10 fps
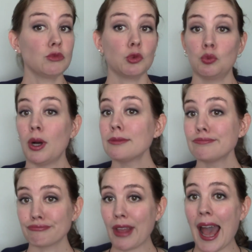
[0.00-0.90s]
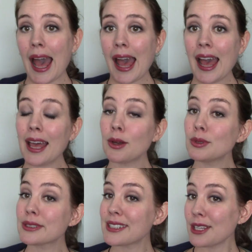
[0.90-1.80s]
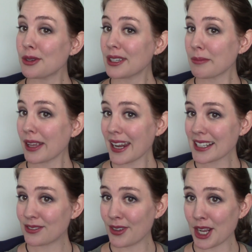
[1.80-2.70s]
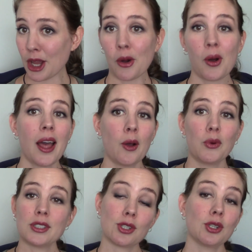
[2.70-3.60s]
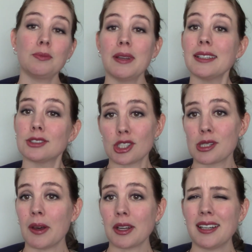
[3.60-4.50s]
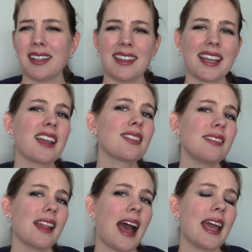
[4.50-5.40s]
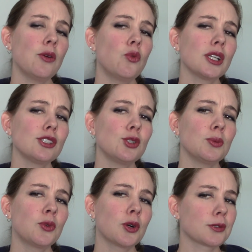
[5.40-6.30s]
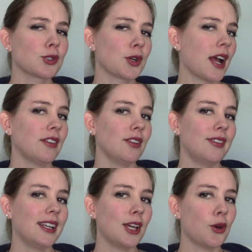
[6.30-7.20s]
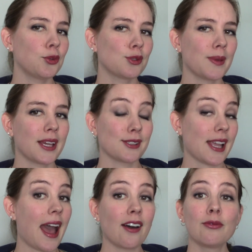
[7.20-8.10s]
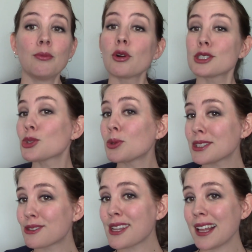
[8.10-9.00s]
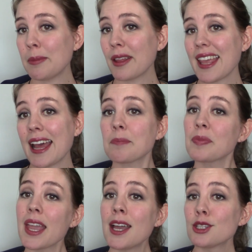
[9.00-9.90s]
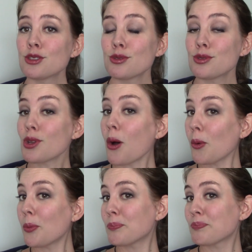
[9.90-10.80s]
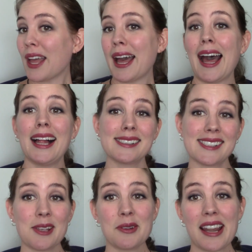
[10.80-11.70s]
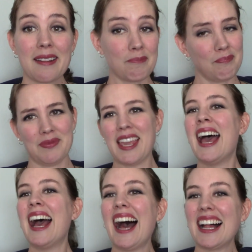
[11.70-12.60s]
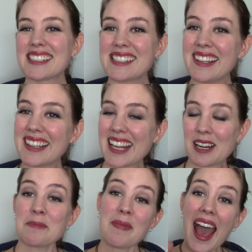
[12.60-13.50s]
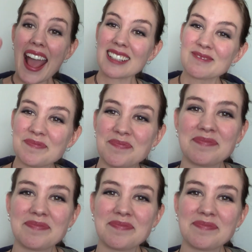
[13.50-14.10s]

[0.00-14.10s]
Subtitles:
well, I will see you in my next video, which could be just about anything. I want to do more travel videos because I have more stories to tell about that. So, I'll see you later. Bye!